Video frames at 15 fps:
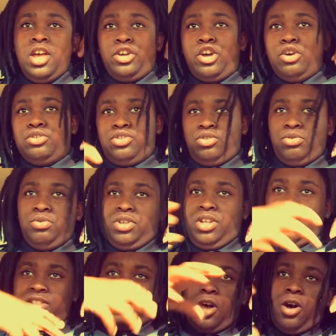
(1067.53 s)
goes through and
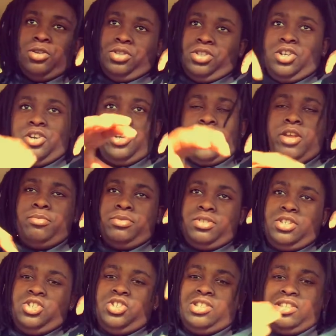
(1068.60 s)
gets all the dirty
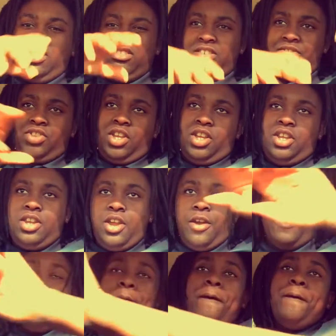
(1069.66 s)
aprons and just leaves everything in
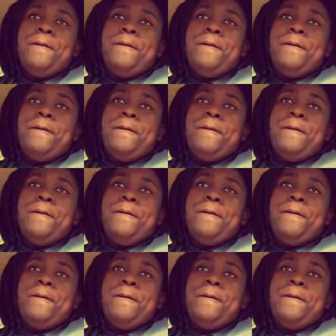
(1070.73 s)
there.